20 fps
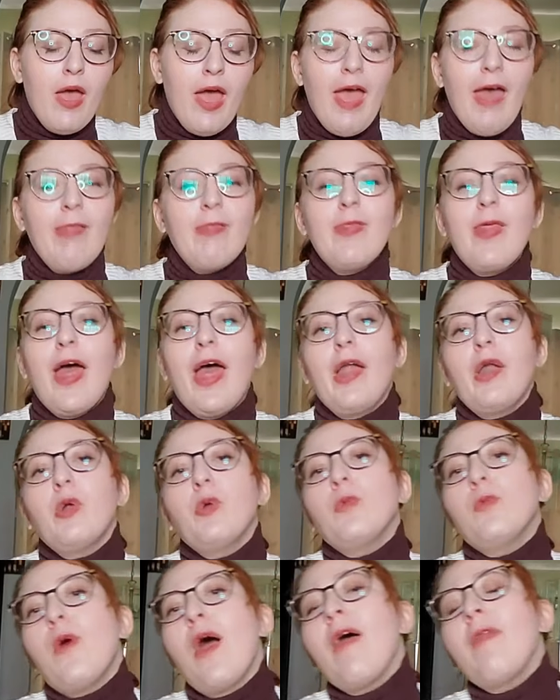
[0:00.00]
and
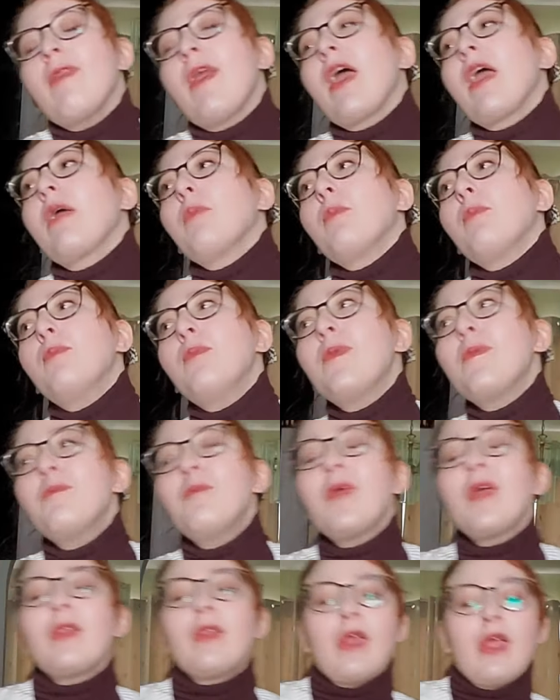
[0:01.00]
then when they
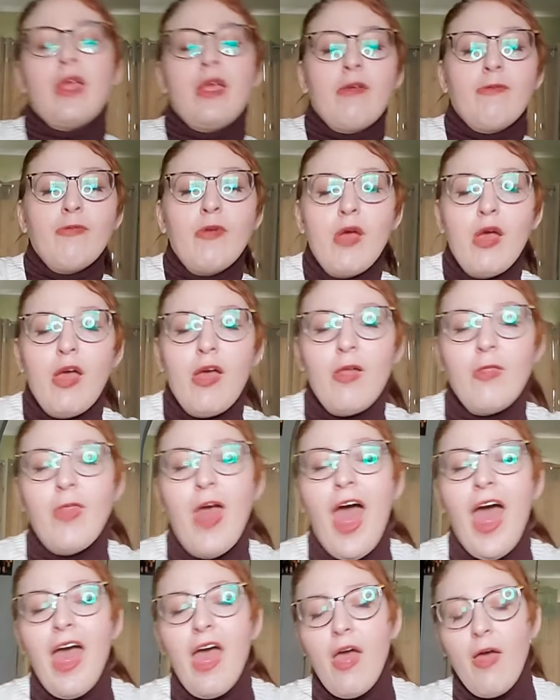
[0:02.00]
believe
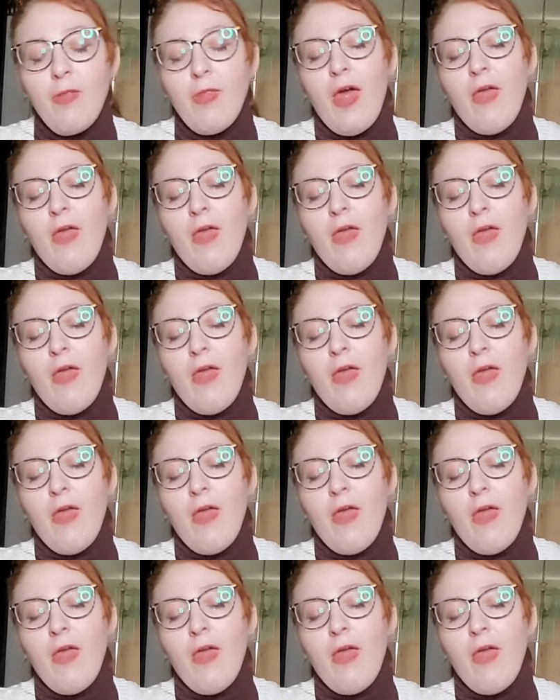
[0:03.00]
that,